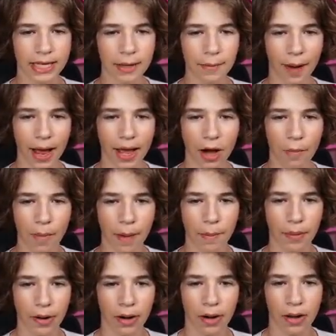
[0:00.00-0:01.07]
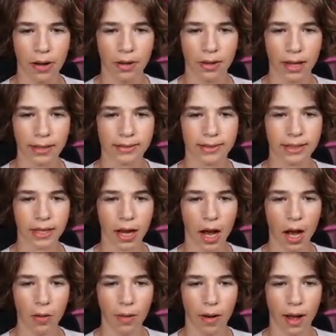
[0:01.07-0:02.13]
IO member. Let's see.
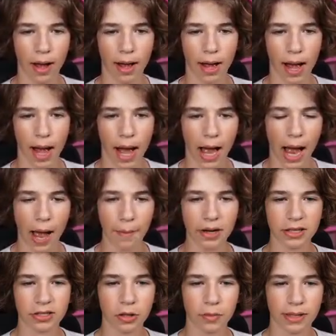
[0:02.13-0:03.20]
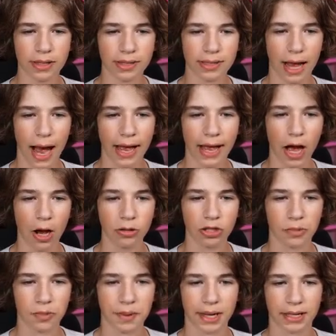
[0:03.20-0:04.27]
Oh, I, am going to assume this is IO
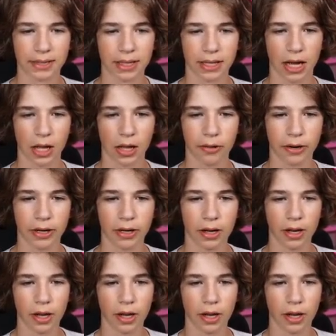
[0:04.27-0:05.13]
just because of the coloring.